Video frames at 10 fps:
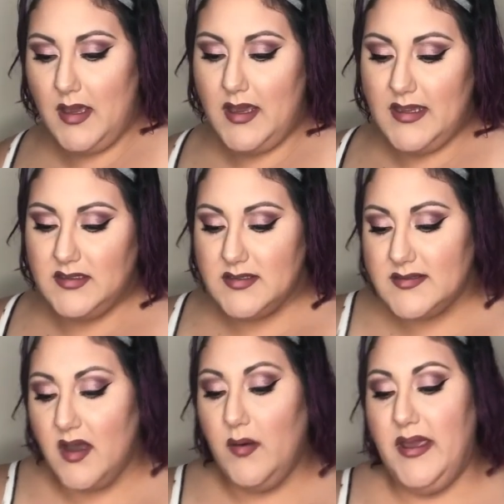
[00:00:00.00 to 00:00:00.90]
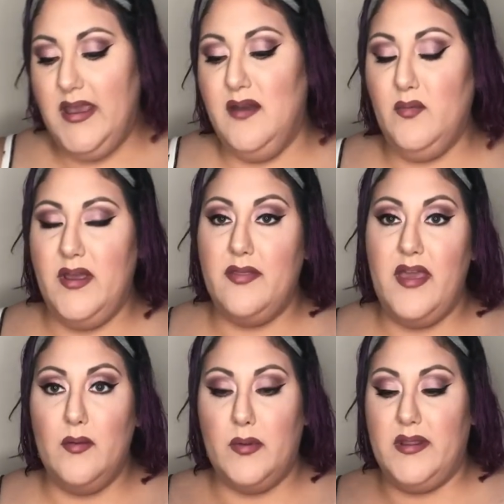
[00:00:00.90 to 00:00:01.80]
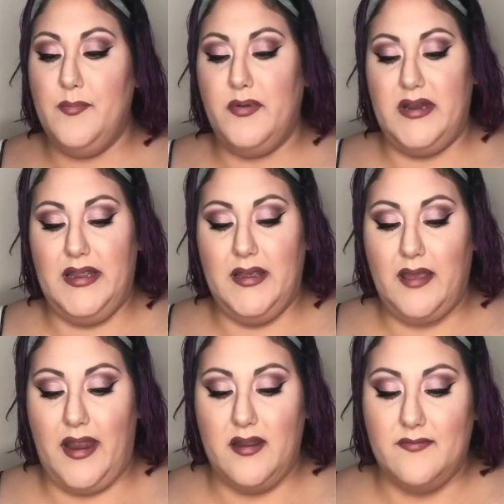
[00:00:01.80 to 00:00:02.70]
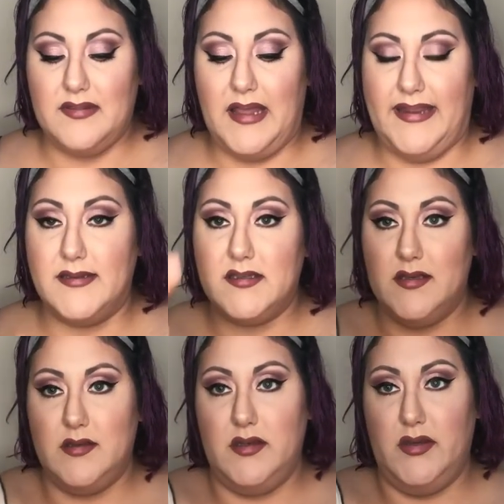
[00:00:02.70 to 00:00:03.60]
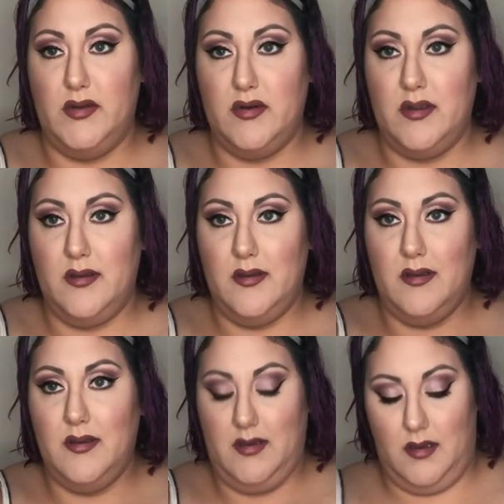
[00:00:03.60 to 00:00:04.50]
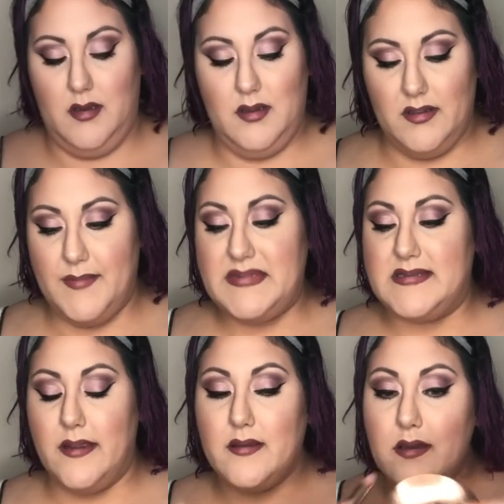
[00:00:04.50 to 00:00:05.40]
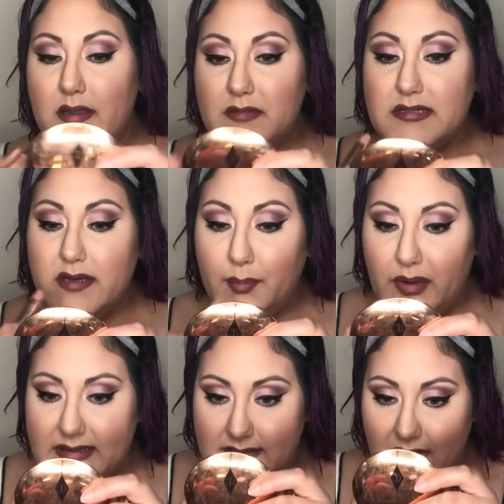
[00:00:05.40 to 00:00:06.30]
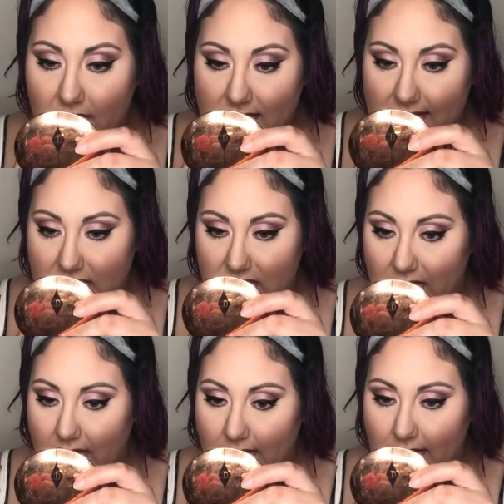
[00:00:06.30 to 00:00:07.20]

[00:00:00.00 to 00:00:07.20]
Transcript: is just go in with a really pretty kind of light nude lipstick. I'm just gonna press that in the center.